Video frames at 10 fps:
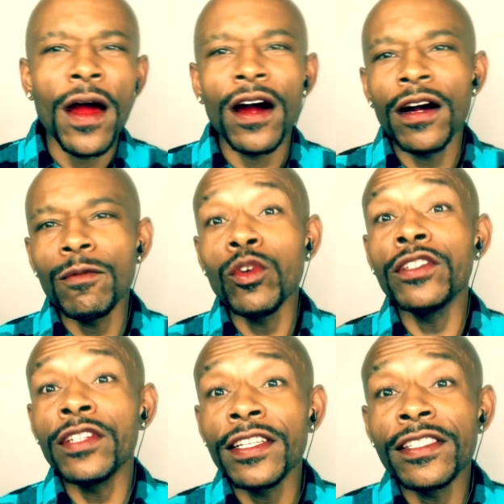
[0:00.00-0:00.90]

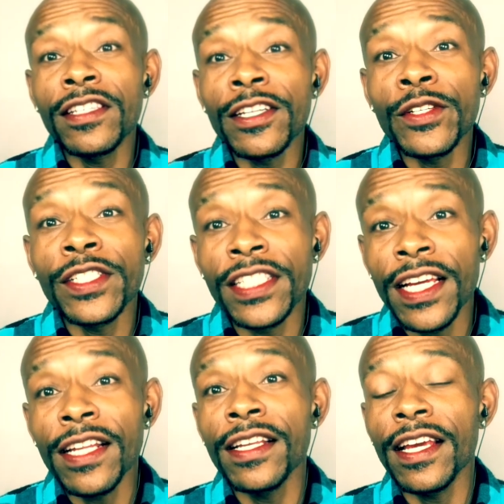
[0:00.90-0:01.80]
Would you consider it
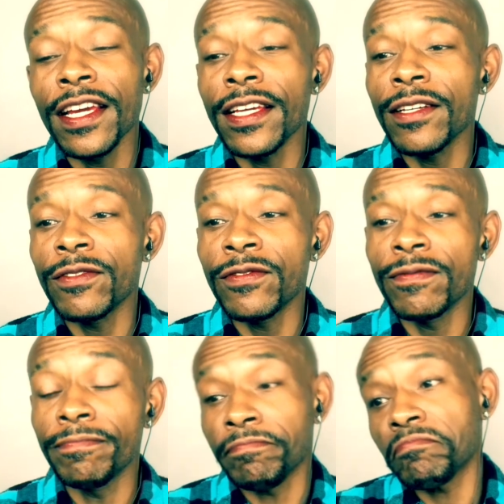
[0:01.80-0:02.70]
cheating if,
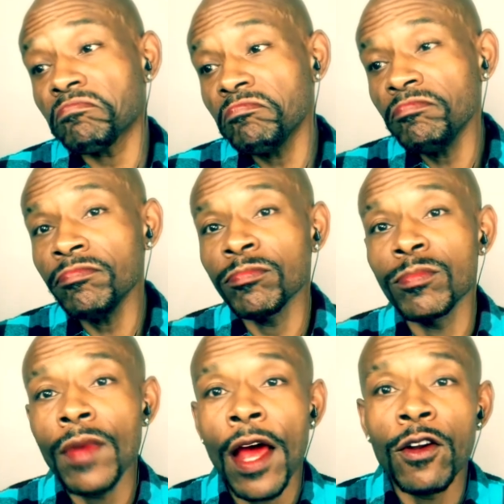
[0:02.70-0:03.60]

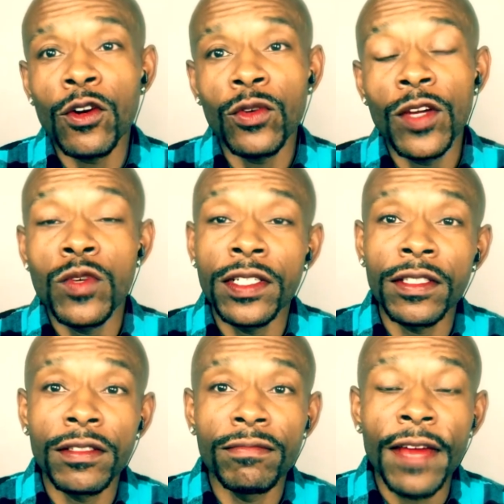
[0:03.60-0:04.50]
he went
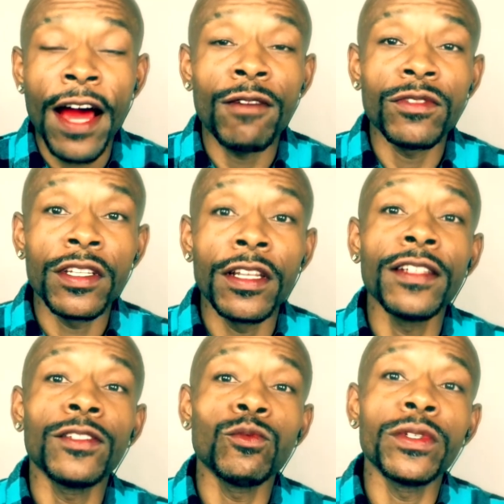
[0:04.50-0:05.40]
out to
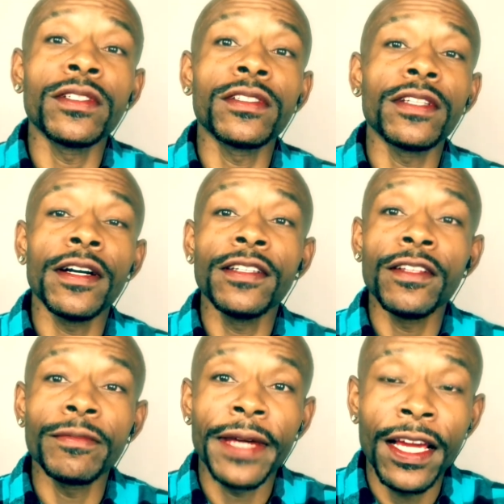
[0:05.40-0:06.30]
lunch with
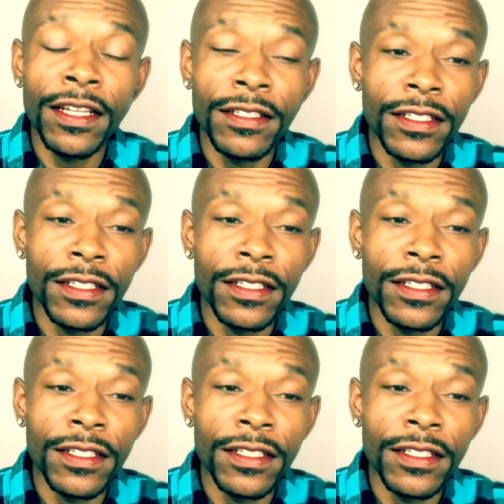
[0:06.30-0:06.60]
another man?